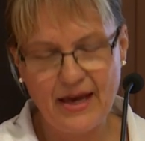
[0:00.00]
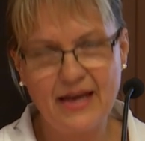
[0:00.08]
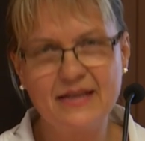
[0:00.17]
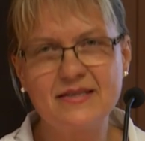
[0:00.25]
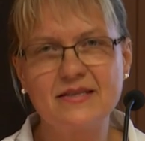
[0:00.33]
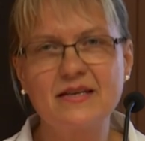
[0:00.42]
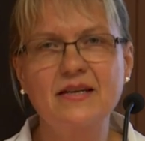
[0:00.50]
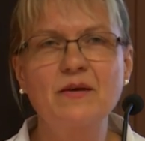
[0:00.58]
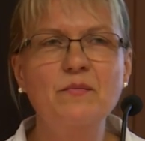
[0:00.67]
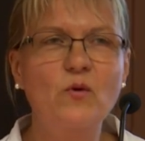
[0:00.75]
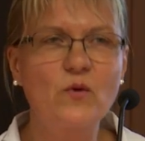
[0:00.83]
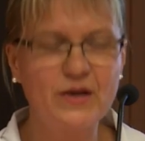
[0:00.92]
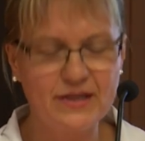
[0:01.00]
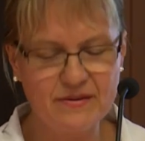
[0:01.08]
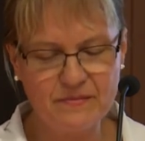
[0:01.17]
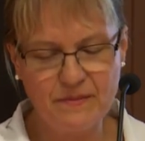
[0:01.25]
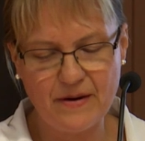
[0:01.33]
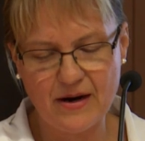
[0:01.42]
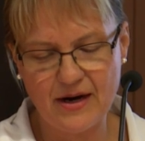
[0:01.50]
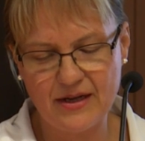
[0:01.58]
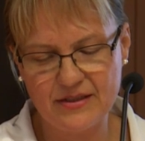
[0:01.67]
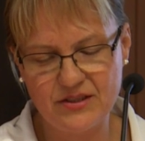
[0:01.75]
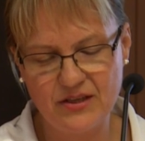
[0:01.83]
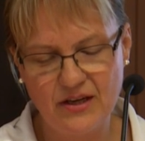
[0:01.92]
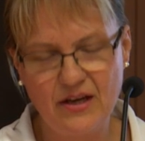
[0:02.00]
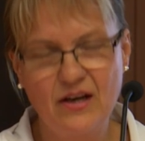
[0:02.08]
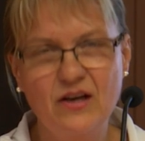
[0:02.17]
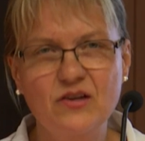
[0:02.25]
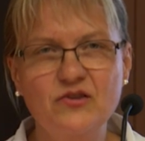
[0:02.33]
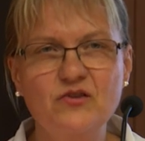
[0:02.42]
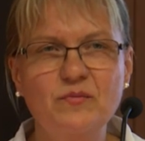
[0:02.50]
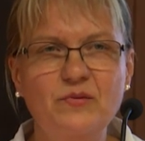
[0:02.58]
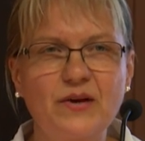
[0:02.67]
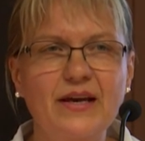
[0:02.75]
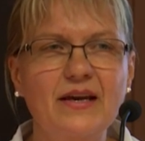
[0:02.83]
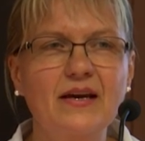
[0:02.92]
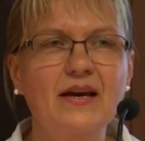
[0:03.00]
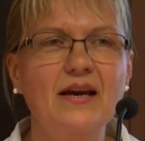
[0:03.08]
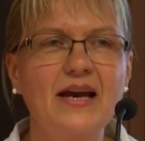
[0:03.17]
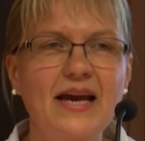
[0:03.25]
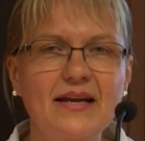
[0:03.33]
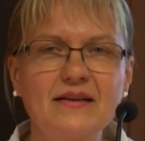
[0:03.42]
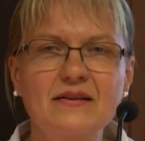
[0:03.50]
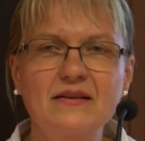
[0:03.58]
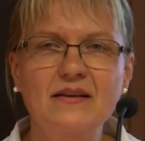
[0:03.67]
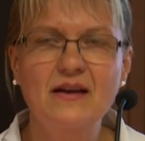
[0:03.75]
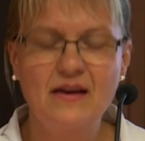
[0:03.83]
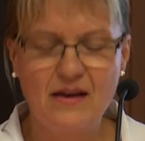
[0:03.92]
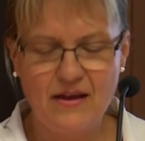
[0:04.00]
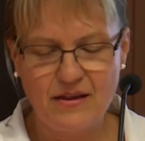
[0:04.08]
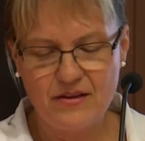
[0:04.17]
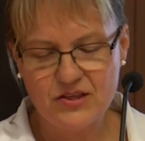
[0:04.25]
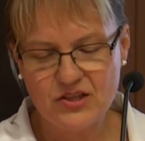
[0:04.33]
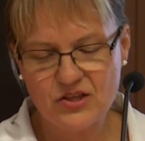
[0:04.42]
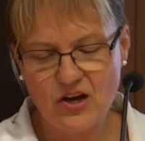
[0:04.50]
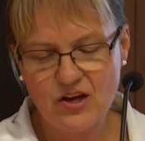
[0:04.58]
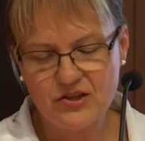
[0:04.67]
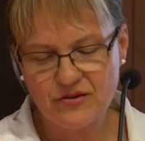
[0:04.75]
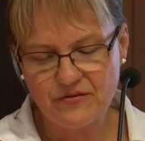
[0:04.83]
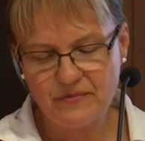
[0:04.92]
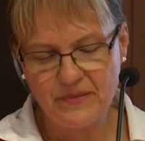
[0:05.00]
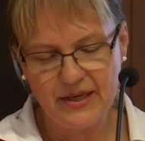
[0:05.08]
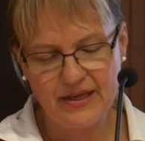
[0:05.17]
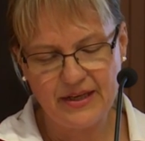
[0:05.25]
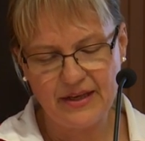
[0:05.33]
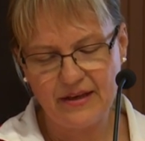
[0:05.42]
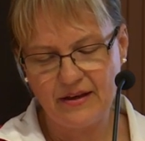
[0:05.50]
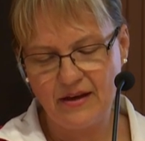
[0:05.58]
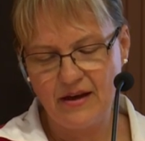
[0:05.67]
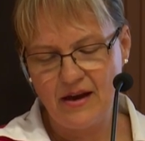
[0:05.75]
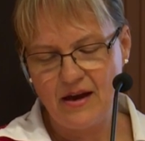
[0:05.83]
it's an important part to bring in the search of meaning,